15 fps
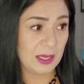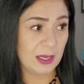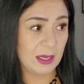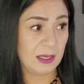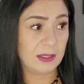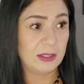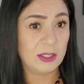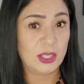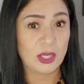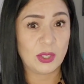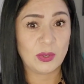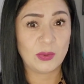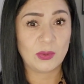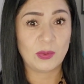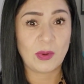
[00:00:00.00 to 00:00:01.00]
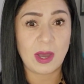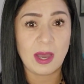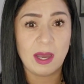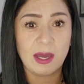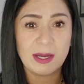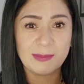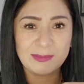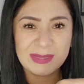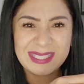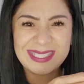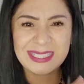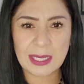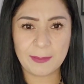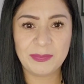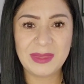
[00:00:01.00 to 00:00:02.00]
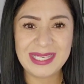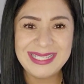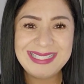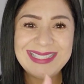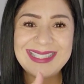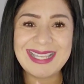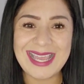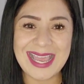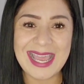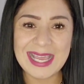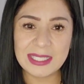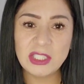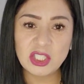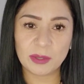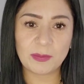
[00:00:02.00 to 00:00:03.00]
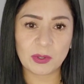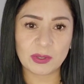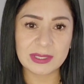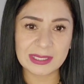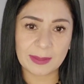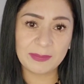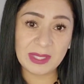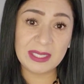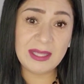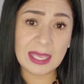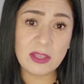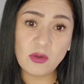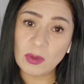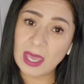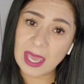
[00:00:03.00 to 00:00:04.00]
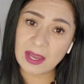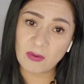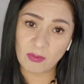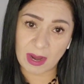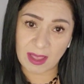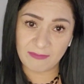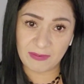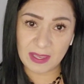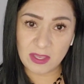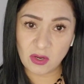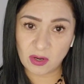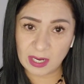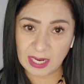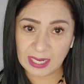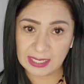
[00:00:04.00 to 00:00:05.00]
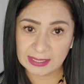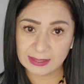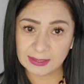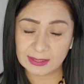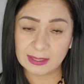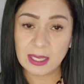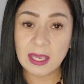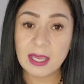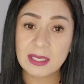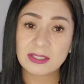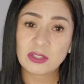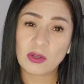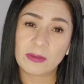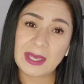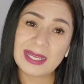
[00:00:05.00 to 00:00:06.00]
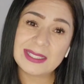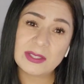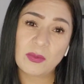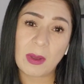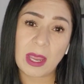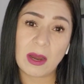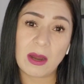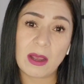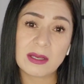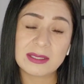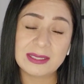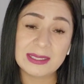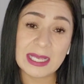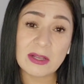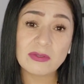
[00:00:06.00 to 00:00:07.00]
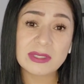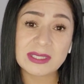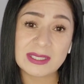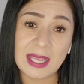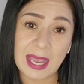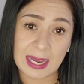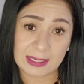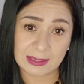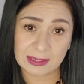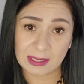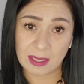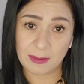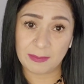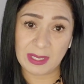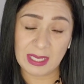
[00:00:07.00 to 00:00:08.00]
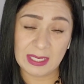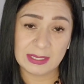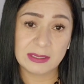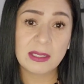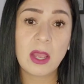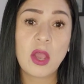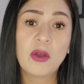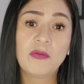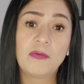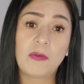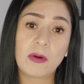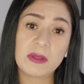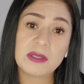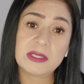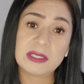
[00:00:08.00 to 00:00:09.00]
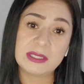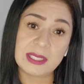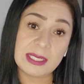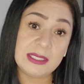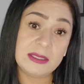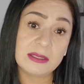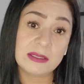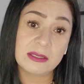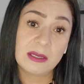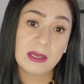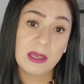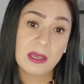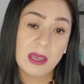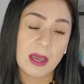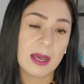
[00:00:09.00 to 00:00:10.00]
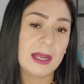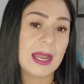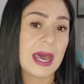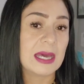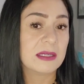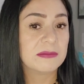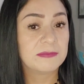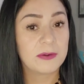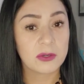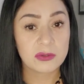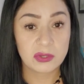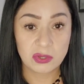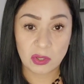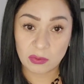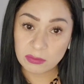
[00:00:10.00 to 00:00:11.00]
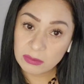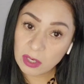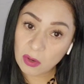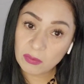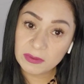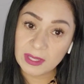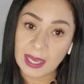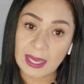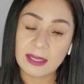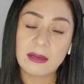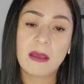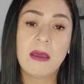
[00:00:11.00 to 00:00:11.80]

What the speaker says: you know, something tangible, something that you can grab in your hands. So that's where a sales tax come in for the state. A lot of folks don't know that.